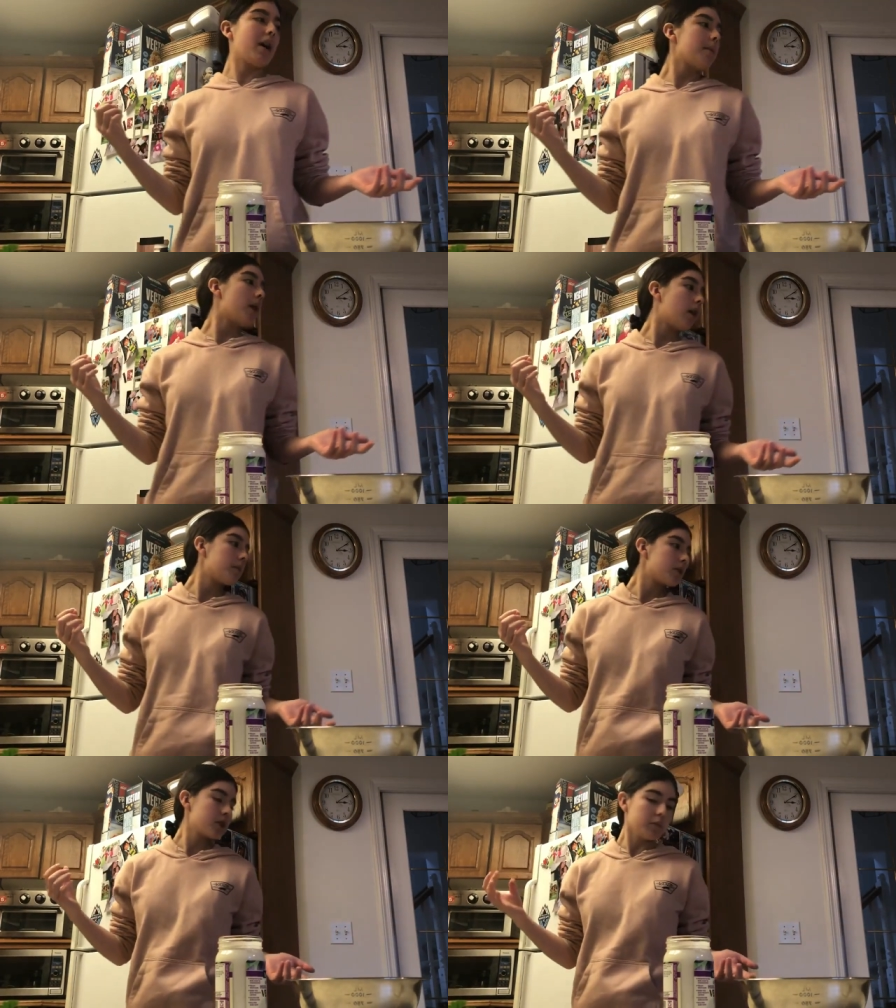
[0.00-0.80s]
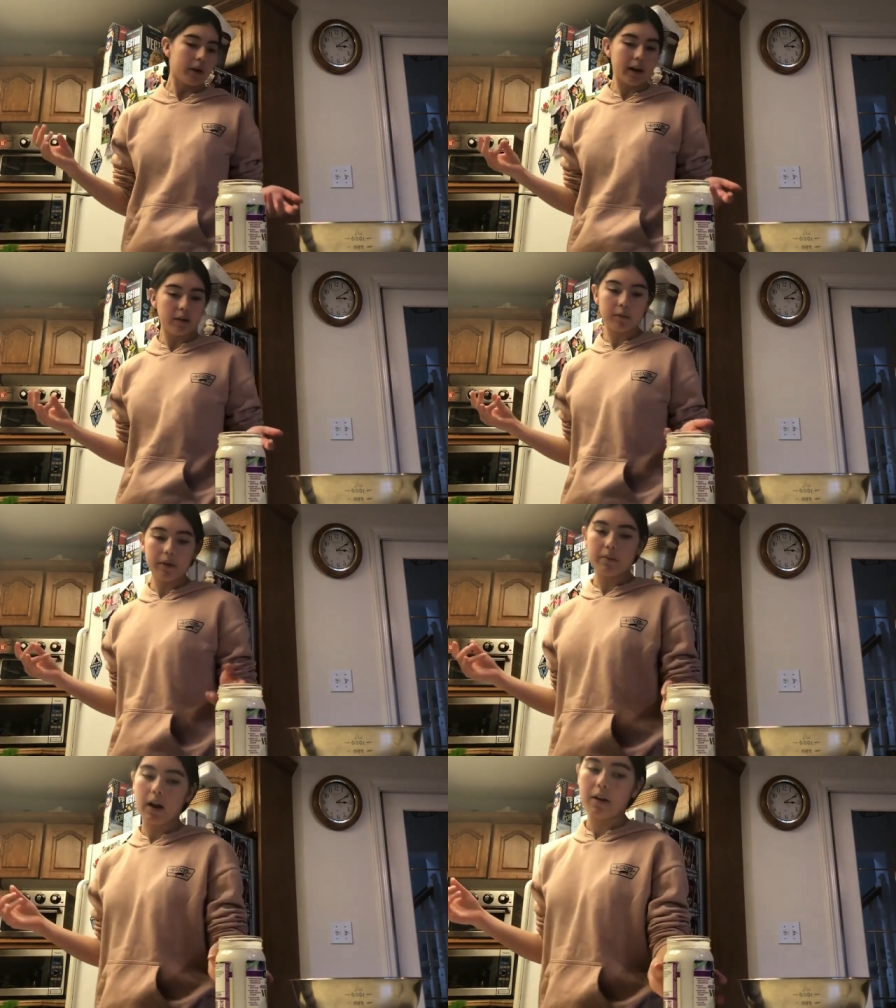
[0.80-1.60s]
my mom just
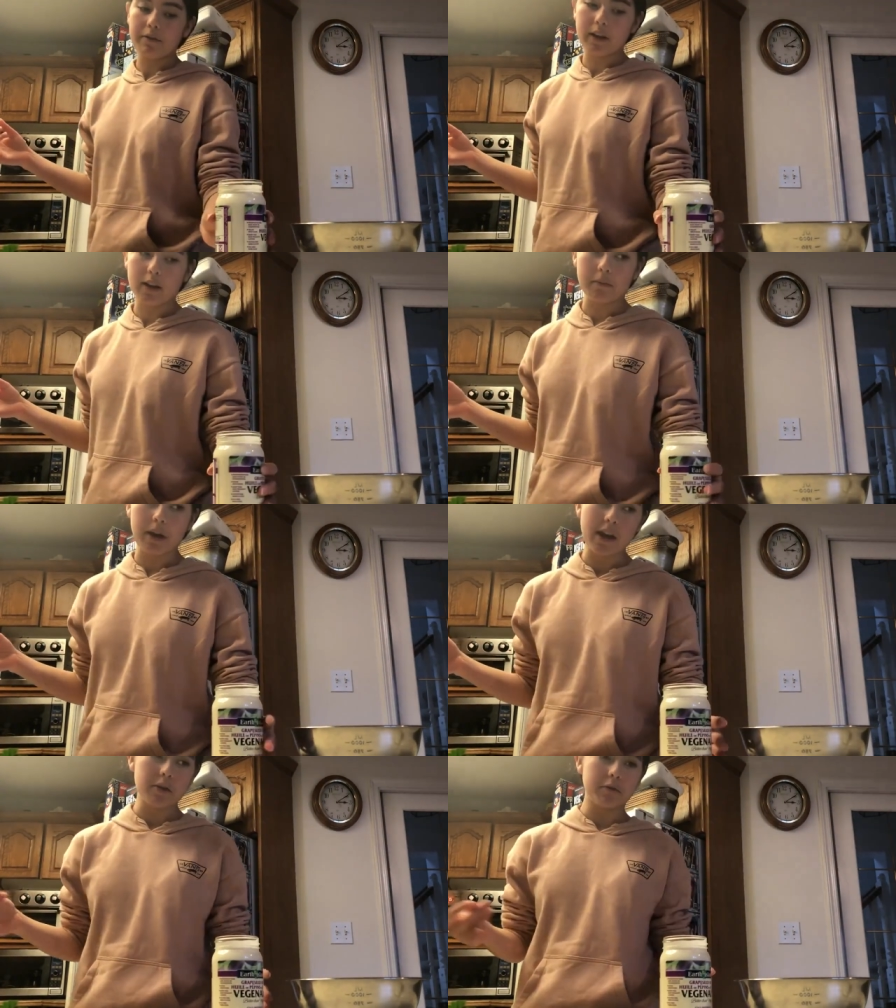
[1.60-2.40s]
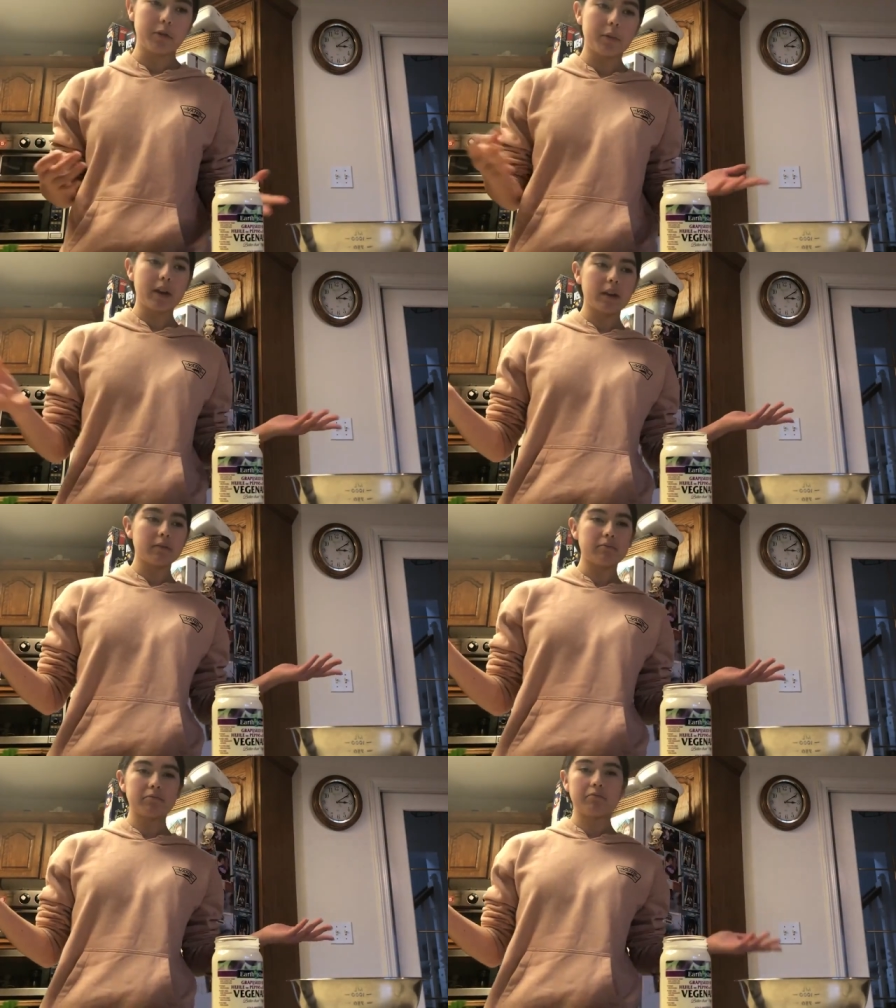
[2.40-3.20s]
randomly bought vegan mayo for me.